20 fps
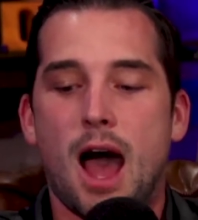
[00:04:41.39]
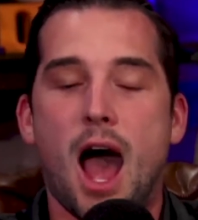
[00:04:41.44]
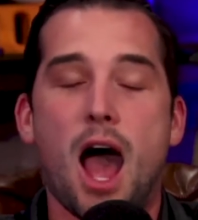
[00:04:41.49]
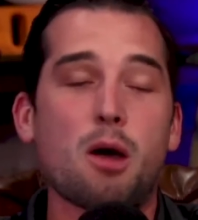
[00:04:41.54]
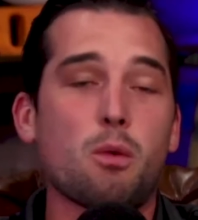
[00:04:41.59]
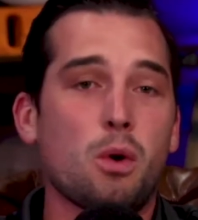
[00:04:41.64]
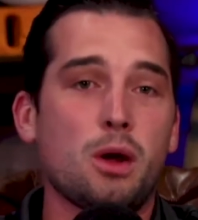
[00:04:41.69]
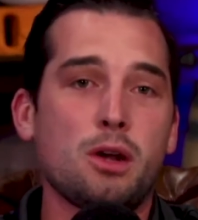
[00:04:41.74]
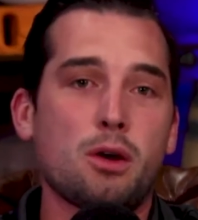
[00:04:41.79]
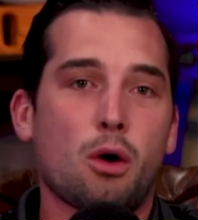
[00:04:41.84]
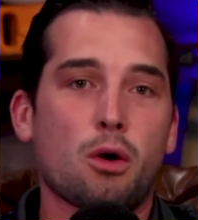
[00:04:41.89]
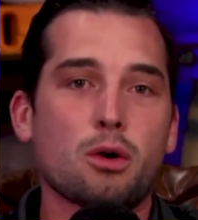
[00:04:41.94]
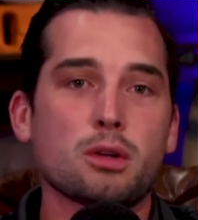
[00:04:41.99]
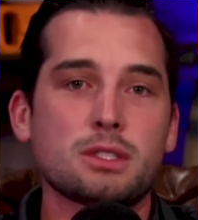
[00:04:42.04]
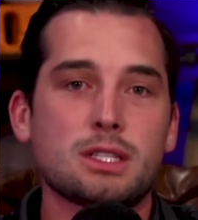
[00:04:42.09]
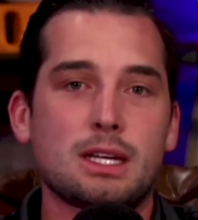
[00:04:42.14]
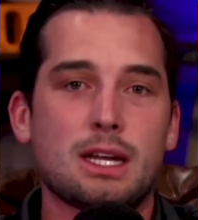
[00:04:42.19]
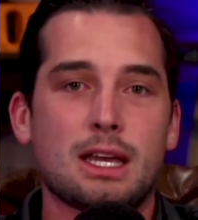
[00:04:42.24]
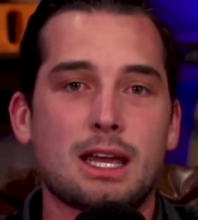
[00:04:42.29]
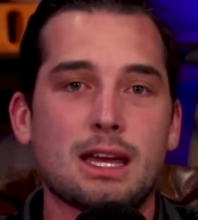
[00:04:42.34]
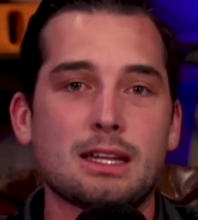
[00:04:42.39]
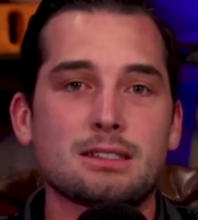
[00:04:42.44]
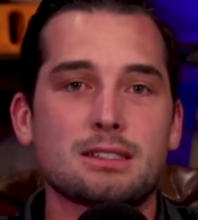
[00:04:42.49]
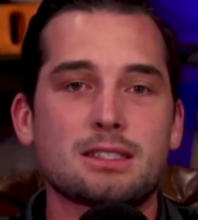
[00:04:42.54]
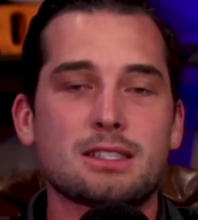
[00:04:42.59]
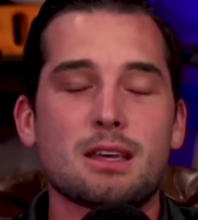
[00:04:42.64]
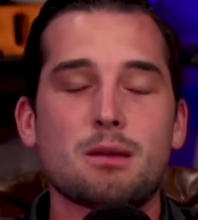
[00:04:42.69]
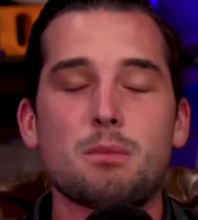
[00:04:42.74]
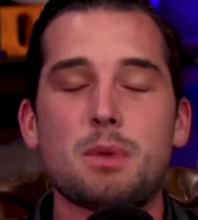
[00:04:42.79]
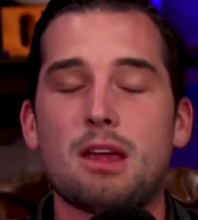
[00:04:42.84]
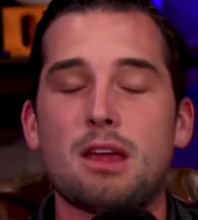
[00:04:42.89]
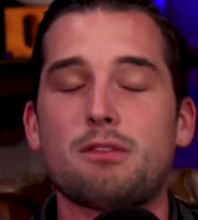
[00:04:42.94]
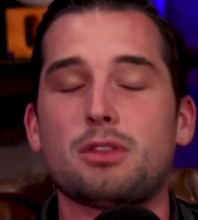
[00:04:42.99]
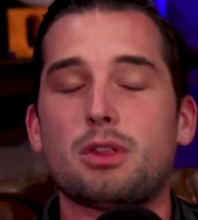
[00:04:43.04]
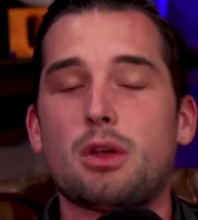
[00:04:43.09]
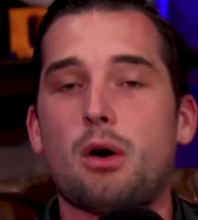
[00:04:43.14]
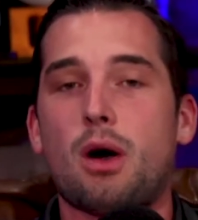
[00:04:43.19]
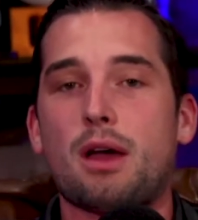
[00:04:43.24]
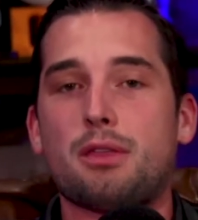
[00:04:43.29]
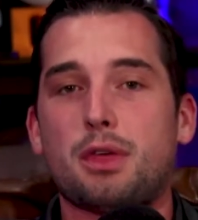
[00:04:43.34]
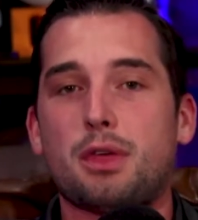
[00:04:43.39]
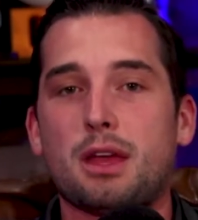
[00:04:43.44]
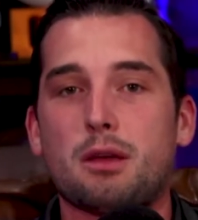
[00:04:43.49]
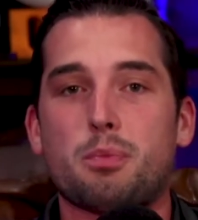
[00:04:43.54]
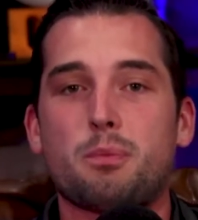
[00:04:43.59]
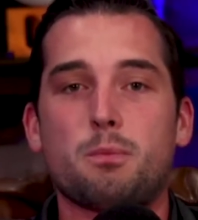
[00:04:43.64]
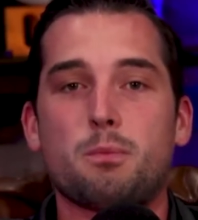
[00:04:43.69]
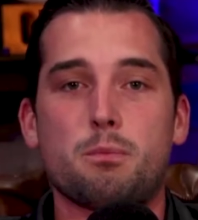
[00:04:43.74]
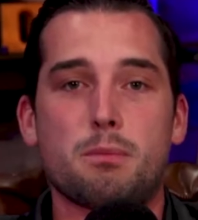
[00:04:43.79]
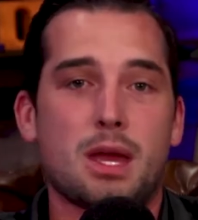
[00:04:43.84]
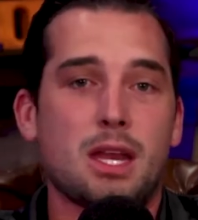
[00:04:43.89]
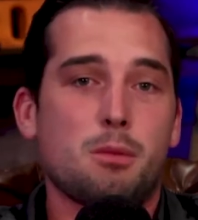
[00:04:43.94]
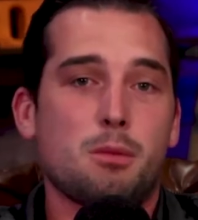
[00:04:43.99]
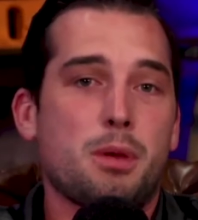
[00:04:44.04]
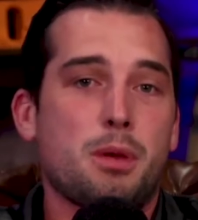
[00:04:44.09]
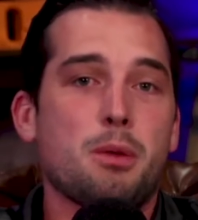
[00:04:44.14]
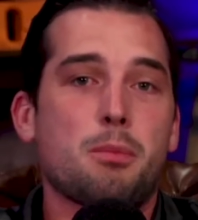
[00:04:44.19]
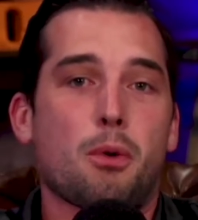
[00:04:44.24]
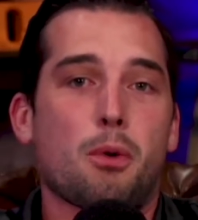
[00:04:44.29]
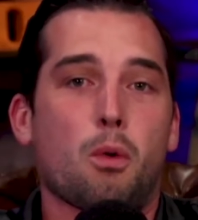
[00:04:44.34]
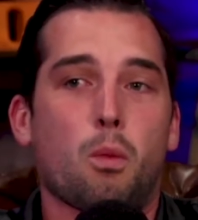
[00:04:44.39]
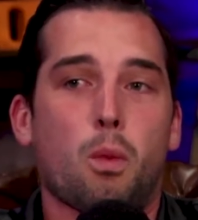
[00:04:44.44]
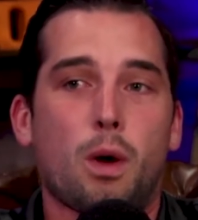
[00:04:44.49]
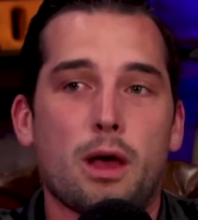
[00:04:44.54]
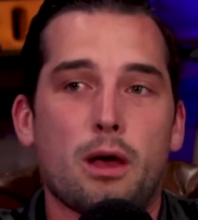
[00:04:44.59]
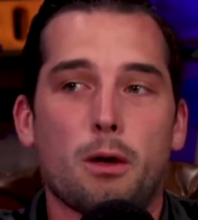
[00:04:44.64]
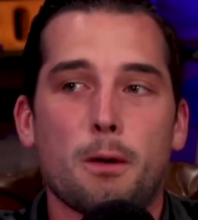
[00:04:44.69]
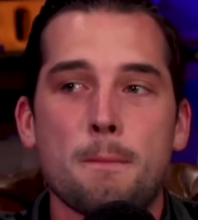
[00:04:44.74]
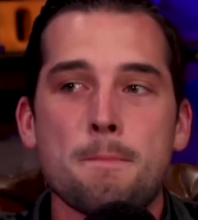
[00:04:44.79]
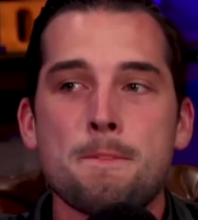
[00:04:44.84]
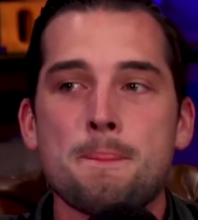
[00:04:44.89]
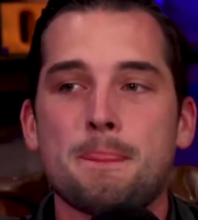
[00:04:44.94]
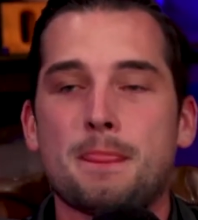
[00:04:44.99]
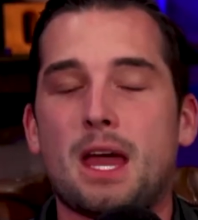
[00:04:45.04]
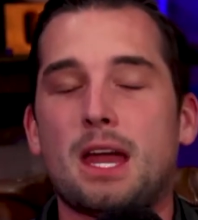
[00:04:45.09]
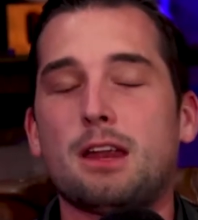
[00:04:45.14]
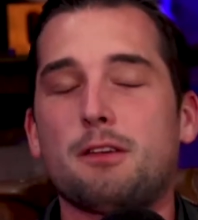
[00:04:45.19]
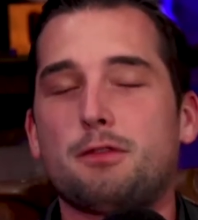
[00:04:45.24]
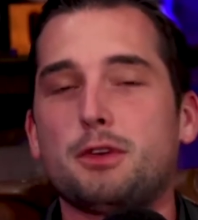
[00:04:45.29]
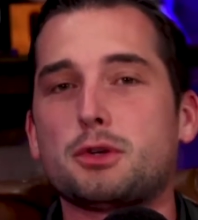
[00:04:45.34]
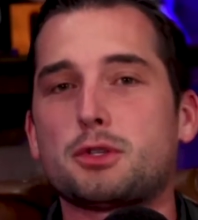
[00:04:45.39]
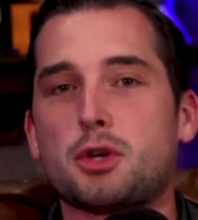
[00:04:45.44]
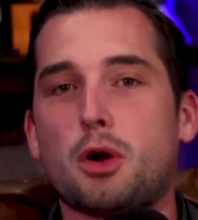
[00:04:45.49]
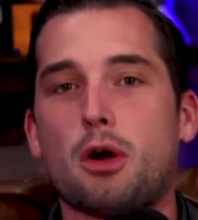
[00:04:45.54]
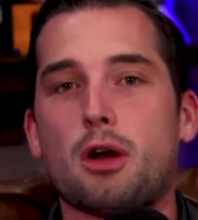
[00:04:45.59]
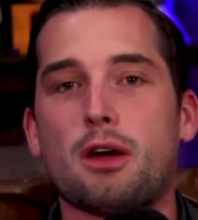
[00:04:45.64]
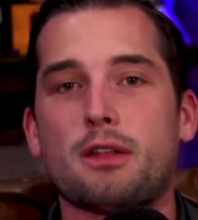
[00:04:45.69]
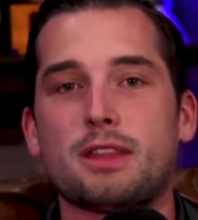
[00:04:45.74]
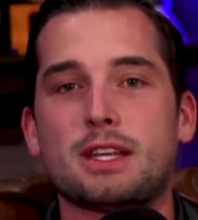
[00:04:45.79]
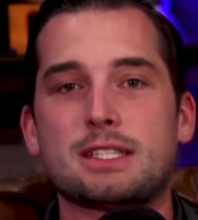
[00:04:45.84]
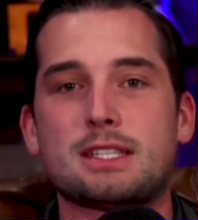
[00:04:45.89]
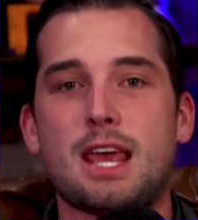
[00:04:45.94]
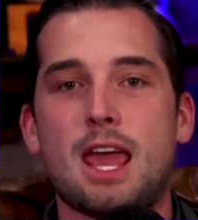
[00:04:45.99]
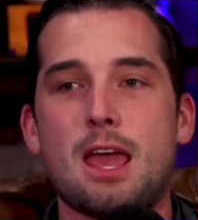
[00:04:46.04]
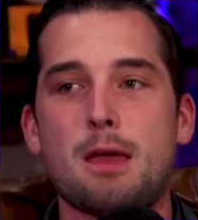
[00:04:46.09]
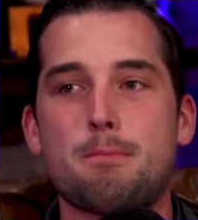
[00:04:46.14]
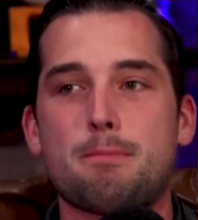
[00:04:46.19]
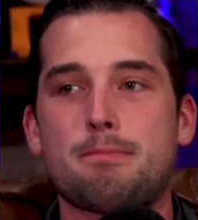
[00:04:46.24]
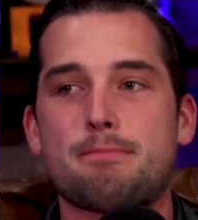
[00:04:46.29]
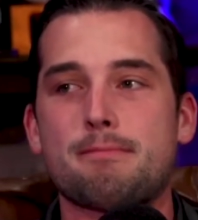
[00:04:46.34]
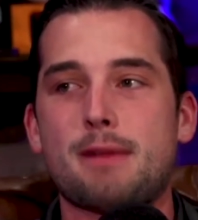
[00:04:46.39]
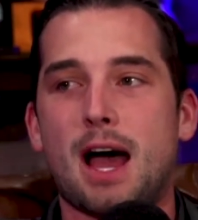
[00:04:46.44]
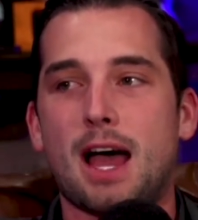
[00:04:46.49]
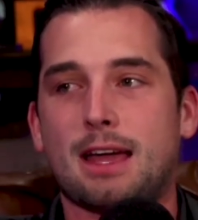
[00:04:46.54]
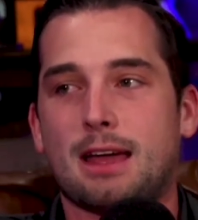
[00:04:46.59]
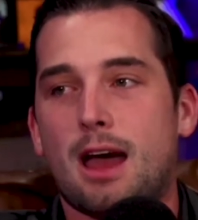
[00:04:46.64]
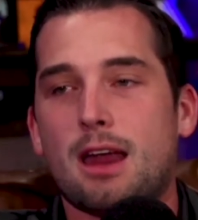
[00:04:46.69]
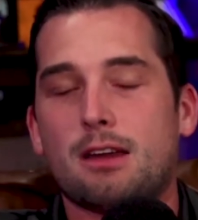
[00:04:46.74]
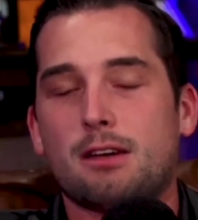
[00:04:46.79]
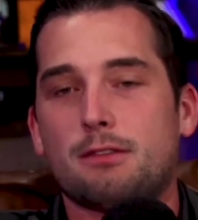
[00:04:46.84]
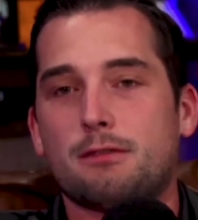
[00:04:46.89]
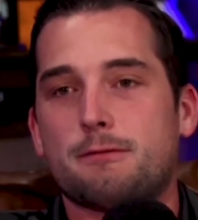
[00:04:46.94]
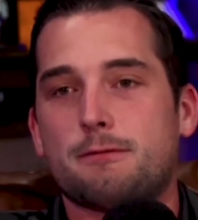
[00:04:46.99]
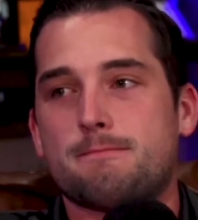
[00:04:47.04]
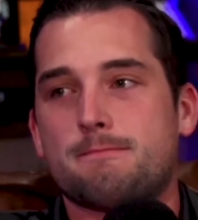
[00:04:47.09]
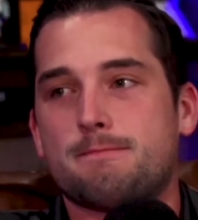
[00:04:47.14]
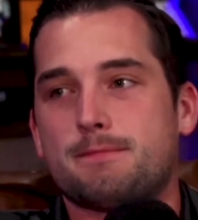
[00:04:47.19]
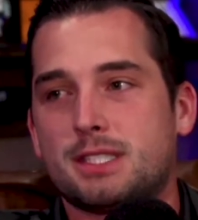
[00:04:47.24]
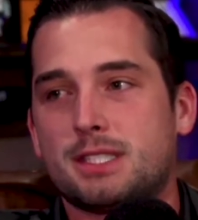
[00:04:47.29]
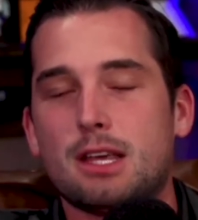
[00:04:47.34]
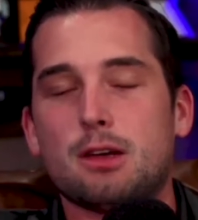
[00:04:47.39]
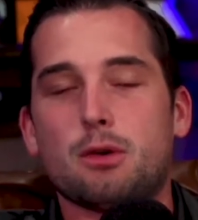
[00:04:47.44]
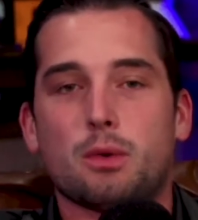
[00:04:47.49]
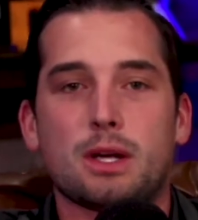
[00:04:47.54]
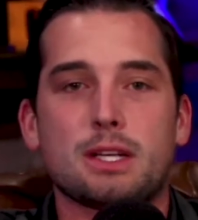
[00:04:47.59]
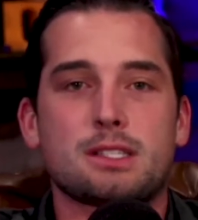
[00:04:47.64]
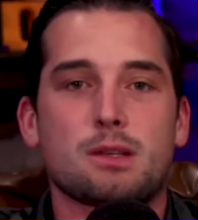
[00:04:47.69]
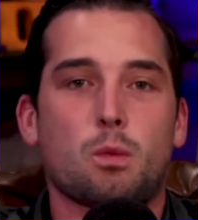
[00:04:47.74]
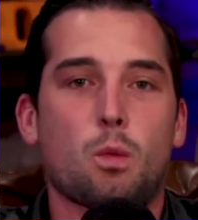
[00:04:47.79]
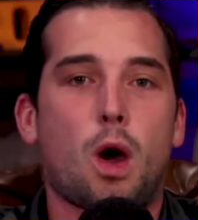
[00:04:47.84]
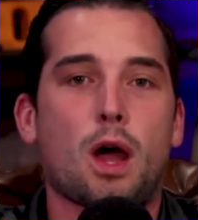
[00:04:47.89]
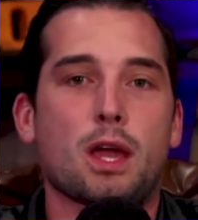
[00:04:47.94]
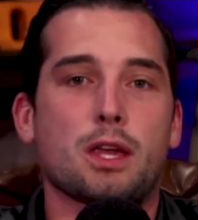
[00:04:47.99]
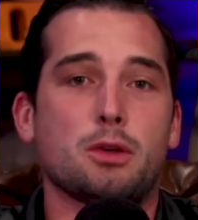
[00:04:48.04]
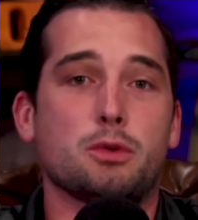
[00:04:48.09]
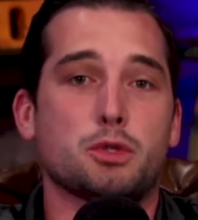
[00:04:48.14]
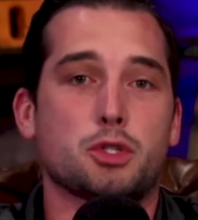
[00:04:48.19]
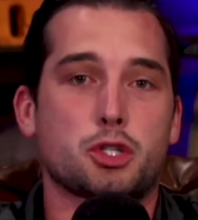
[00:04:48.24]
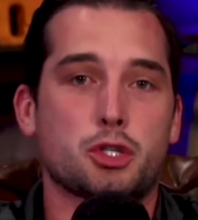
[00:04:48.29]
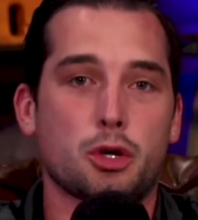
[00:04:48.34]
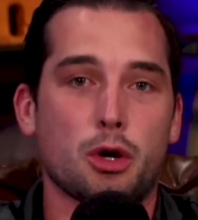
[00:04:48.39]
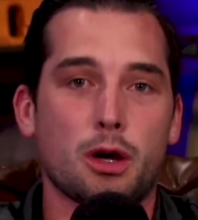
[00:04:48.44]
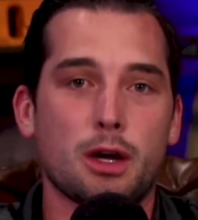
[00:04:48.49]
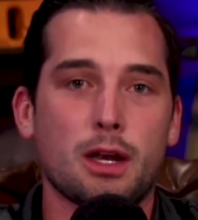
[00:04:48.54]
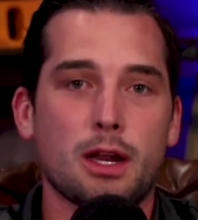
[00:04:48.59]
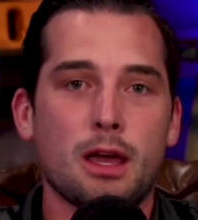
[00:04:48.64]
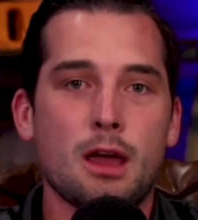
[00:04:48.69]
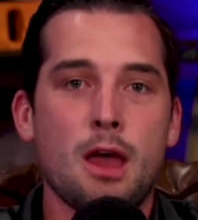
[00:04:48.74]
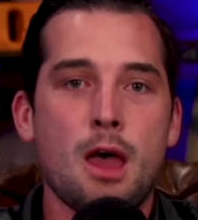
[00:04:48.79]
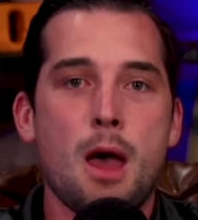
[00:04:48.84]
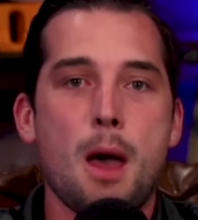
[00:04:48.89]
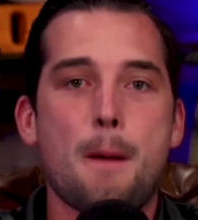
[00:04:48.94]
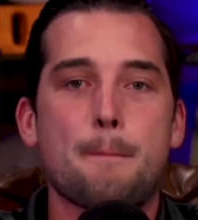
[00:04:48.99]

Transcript: I wouldn't hold it against him, even though I think many people will. And if you turn on the tape, I kind of see a reason why you should.